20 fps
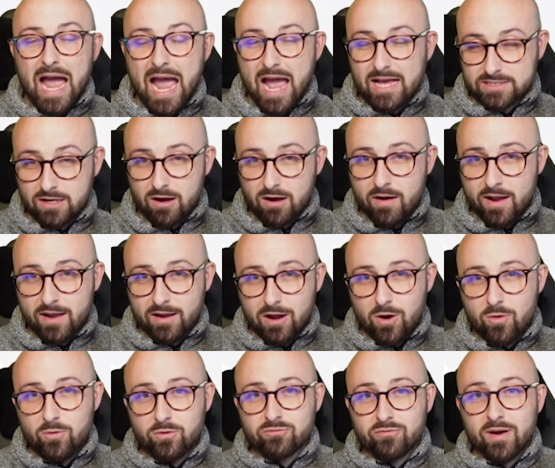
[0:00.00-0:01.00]
has a higher
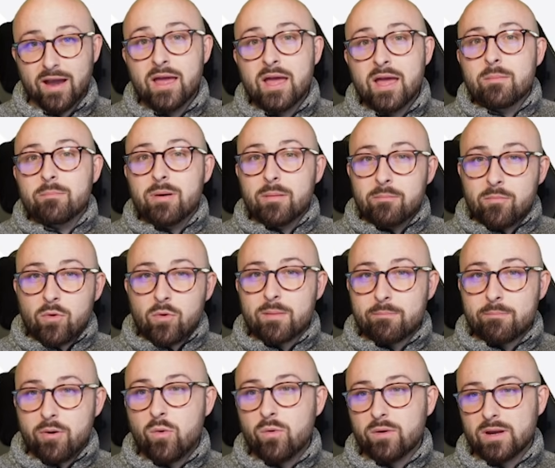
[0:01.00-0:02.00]
goal threat, but more
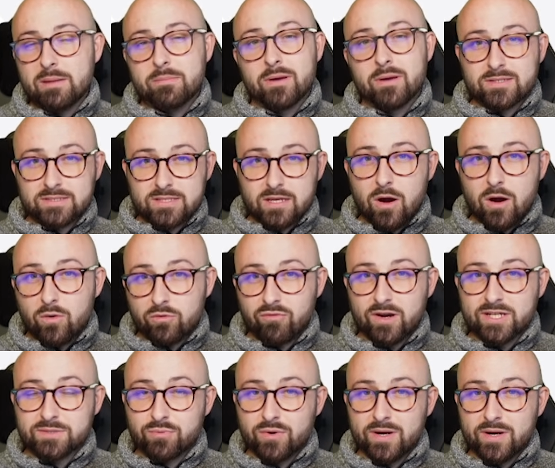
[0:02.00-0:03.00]
importantly, because the goal
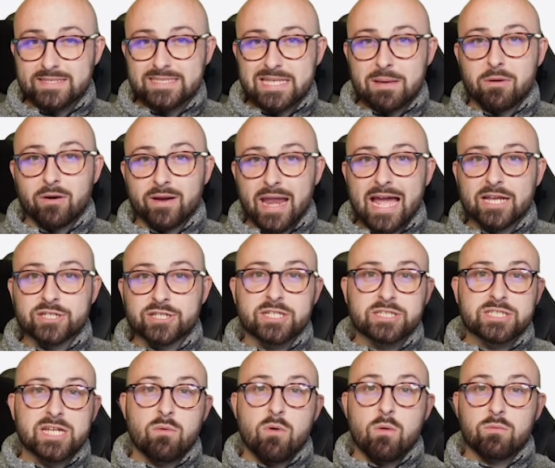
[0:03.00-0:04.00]
threat's pretty similar, and
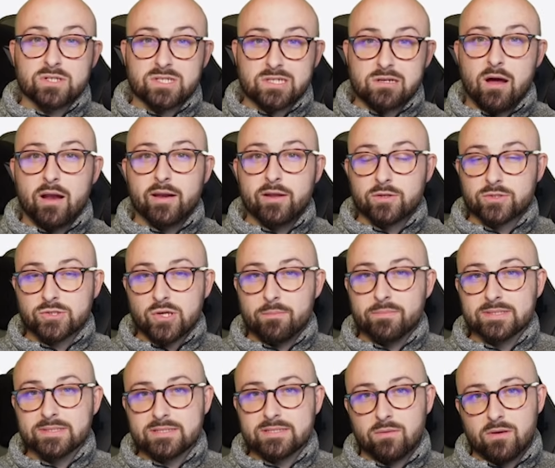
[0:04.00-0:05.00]
actually Chilwell was slightly on
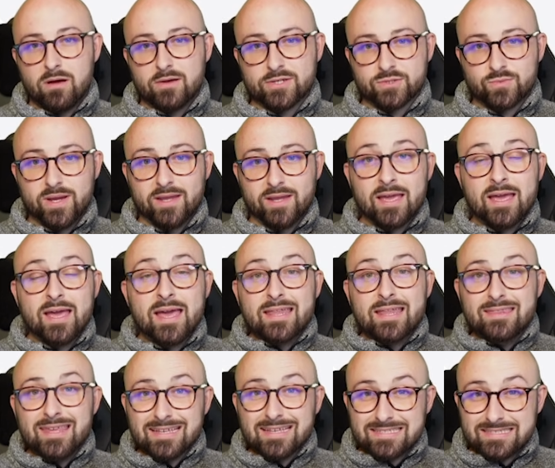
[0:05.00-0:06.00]
top until last week,
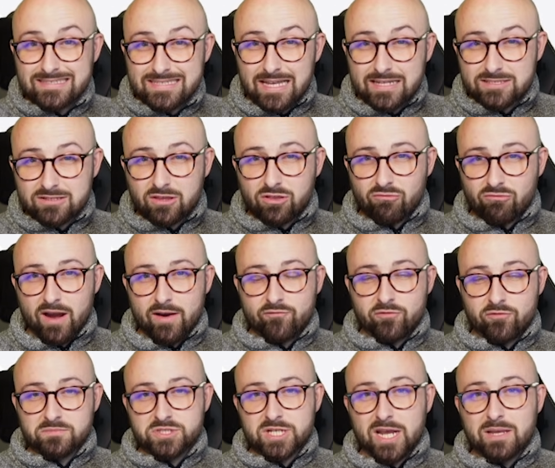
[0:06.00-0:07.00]
the assist threat
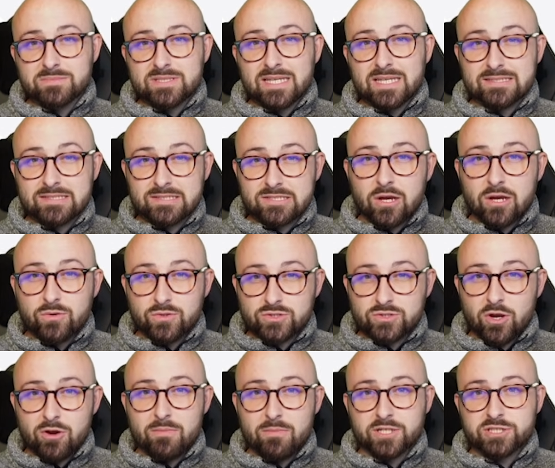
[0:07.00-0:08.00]
from James is so
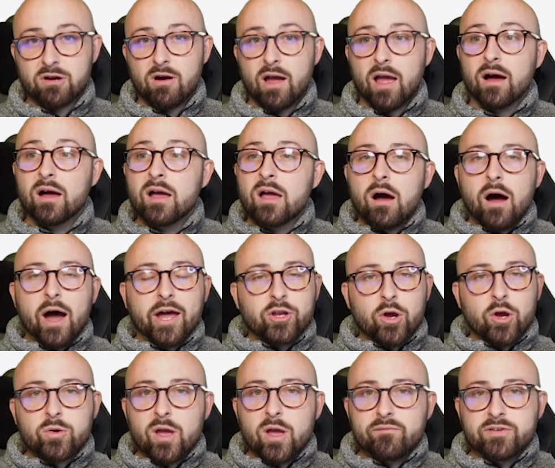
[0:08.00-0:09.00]
much higher. I
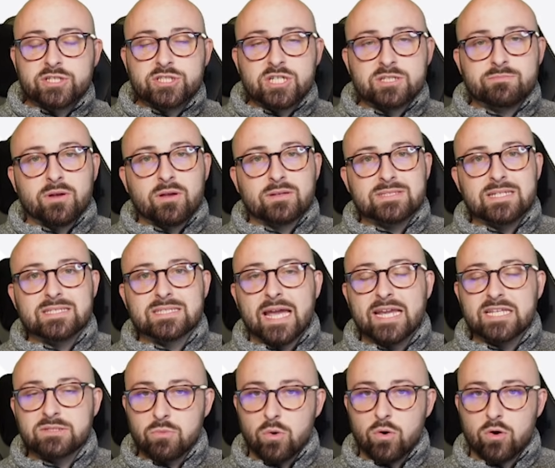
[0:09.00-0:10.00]
don't know if it's just because he
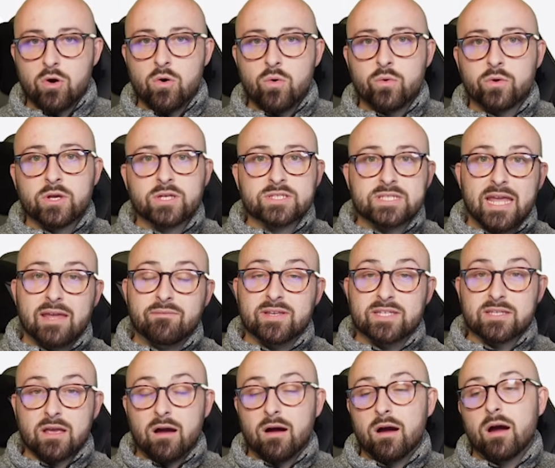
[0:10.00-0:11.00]
takes more corners. If
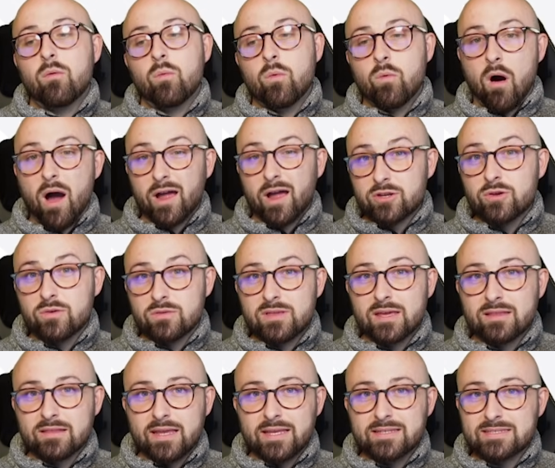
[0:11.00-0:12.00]
he's, I do
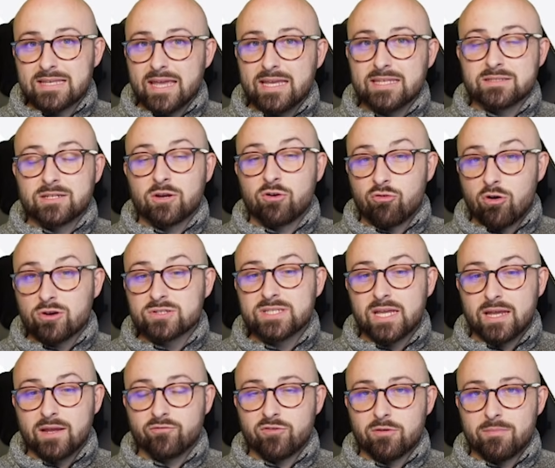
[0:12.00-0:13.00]
think that he's
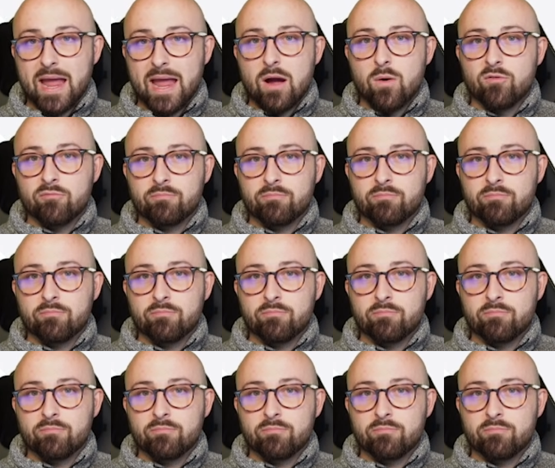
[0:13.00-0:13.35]
crossing from